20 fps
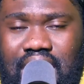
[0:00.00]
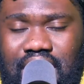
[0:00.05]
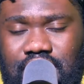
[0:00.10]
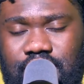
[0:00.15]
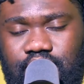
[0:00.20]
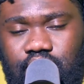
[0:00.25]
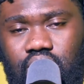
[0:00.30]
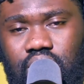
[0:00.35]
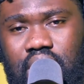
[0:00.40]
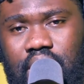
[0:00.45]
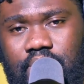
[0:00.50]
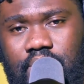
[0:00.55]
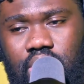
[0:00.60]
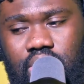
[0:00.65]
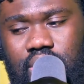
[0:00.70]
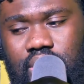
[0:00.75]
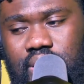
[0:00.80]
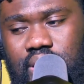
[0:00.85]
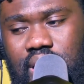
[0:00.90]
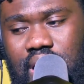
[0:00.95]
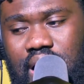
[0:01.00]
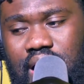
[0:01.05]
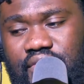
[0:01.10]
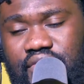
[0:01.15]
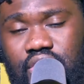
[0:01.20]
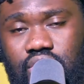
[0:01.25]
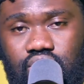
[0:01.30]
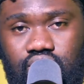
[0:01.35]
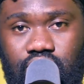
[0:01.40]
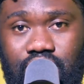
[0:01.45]
I spoke about
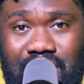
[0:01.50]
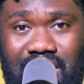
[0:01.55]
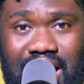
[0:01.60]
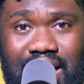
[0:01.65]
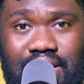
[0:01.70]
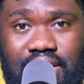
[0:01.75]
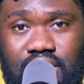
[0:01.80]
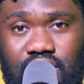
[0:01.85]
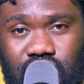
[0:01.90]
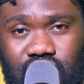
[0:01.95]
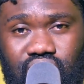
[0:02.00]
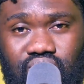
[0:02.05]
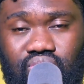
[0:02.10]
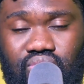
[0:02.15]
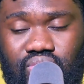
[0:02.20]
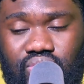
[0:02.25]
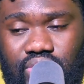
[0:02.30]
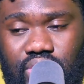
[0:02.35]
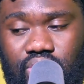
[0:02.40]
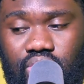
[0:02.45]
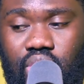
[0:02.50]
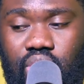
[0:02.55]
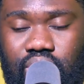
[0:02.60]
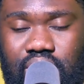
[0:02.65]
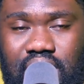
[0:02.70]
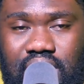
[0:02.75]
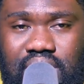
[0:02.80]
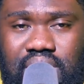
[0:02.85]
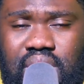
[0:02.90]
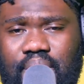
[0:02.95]
having to buy these two
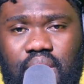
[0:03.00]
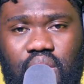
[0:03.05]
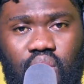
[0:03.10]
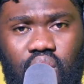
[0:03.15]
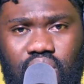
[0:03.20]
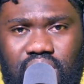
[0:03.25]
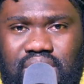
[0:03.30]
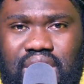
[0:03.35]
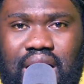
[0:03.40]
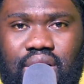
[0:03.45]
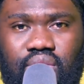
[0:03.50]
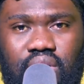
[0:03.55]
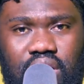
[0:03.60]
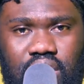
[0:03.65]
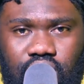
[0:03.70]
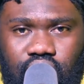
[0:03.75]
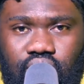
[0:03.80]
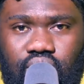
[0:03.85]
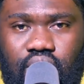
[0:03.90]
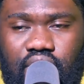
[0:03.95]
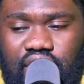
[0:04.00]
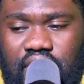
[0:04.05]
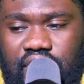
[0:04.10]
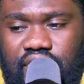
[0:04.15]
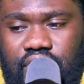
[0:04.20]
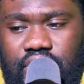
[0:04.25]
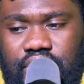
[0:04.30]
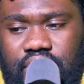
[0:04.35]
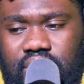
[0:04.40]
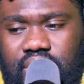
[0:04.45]
recorders because I got a good offer
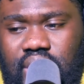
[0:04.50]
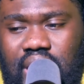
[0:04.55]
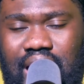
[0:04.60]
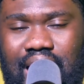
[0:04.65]
for it,